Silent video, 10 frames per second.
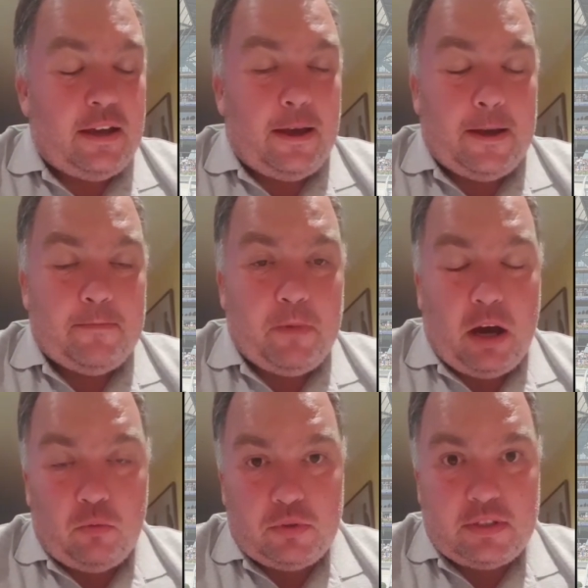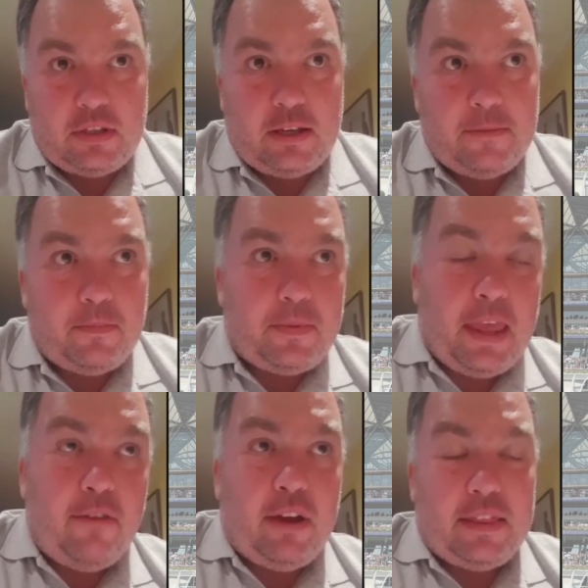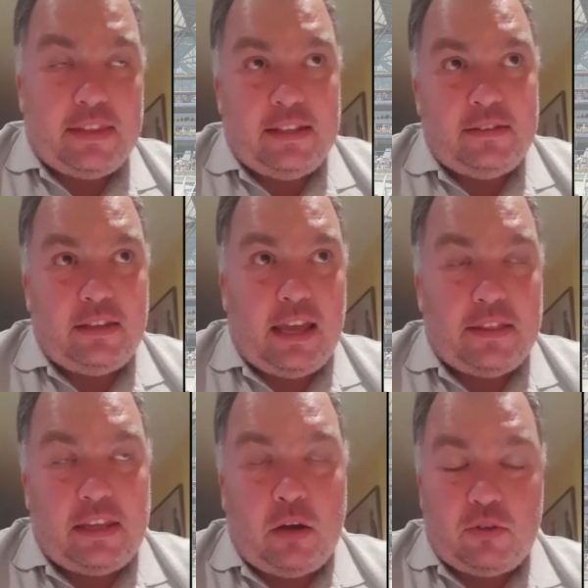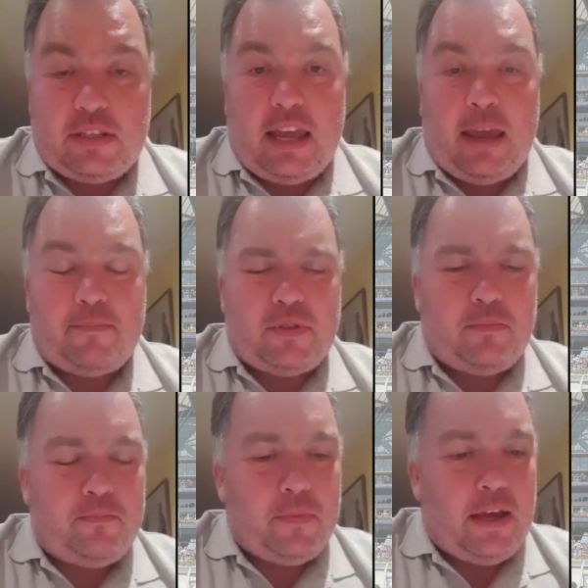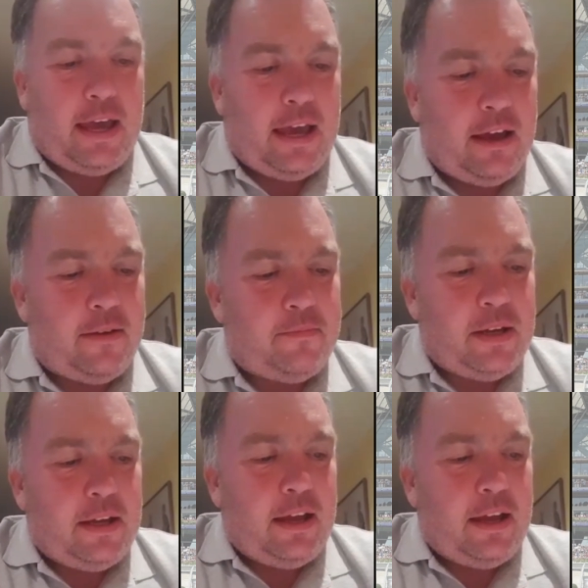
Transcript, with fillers: Um, I was um, there at the, at the Oaks at Epsom, um,